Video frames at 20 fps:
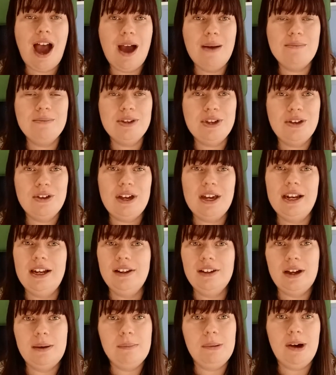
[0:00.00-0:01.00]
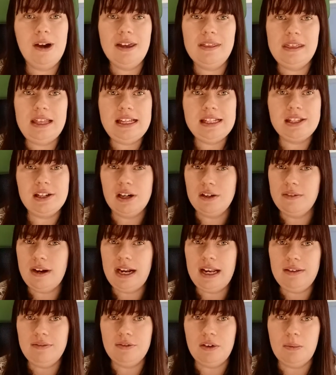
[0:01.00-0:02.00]
you can look at buying these
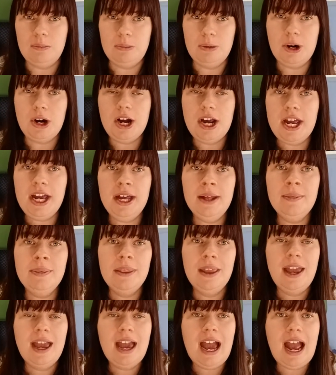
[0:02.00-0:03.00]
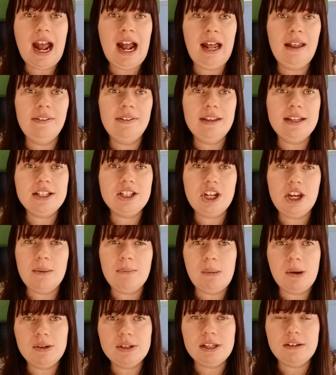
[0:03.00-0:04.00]
directly from Breyer. And this year
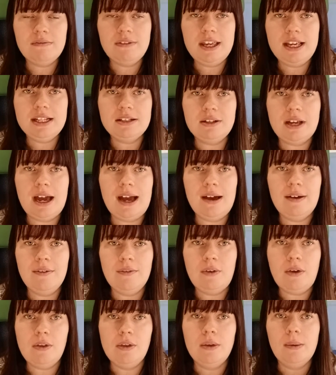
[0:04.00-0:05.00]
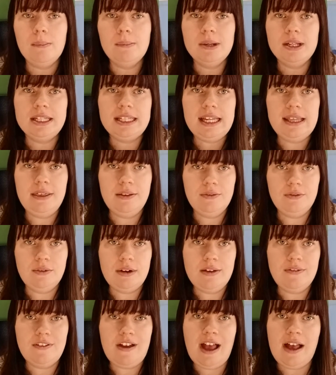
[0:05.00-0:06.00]
most of these have numbers in the
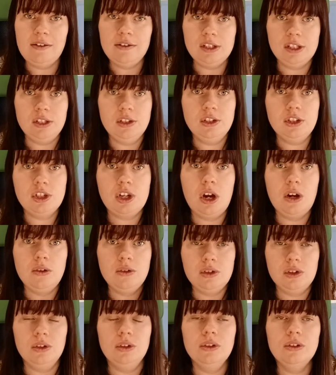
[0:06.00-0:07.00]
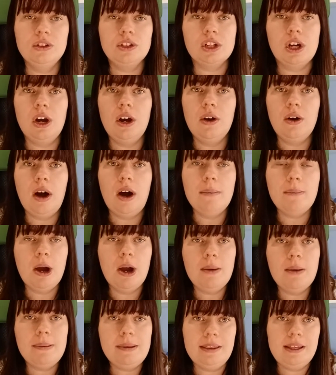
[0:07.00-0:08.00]
3000s total, so I'm
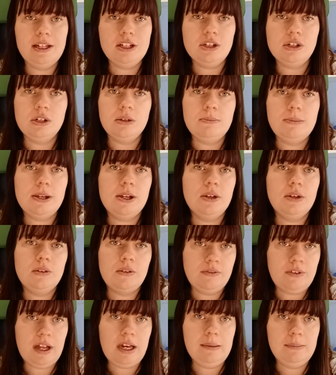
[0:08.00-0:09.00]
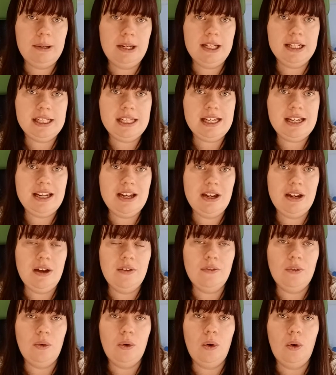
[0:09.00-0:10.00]
hoping there should be good availability
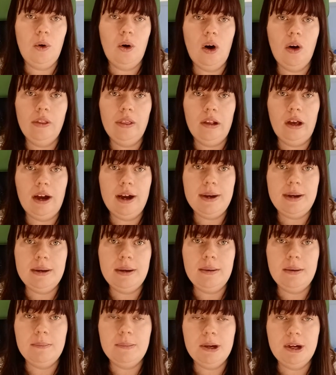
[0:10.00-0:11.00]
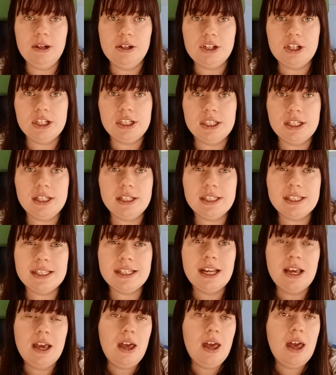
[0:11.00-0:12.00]
for online purchases.
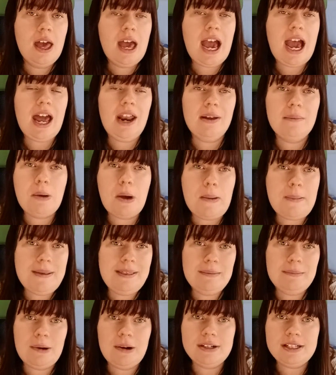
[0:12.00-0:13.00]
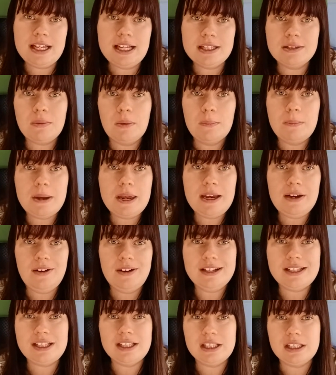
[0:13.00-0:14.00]
And I'm hoping the process will be
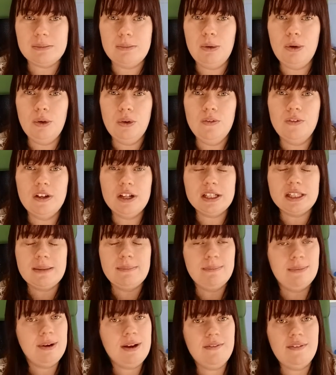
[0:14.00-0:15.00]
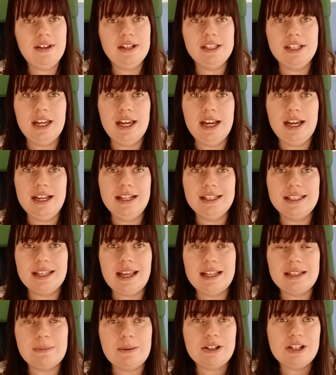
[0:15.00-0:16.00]
nice and smooth, as in previous years,
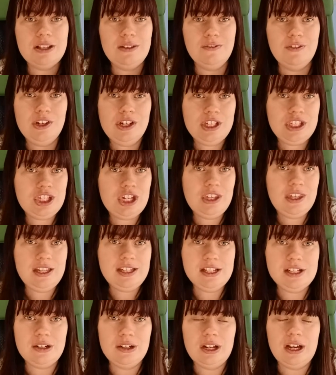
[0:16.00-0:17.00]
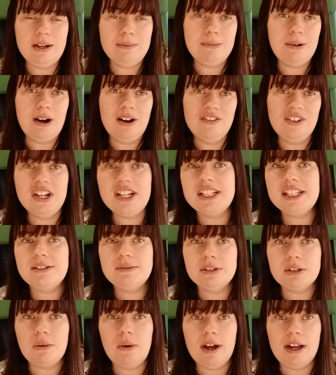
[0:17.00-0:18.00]
especially the first year they did online Breyerfest, it
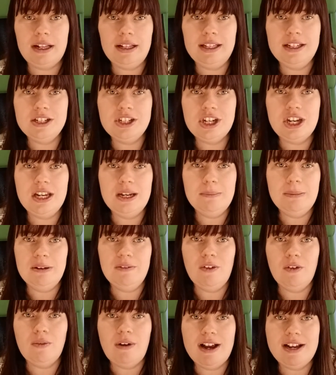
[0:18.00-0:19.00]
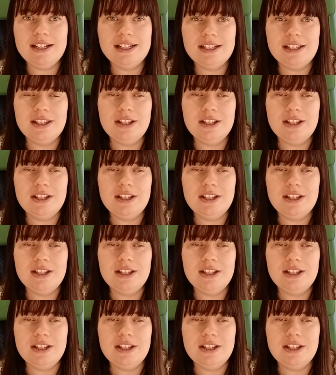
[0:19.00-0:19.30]
was quite glitchy and a bit of a race to the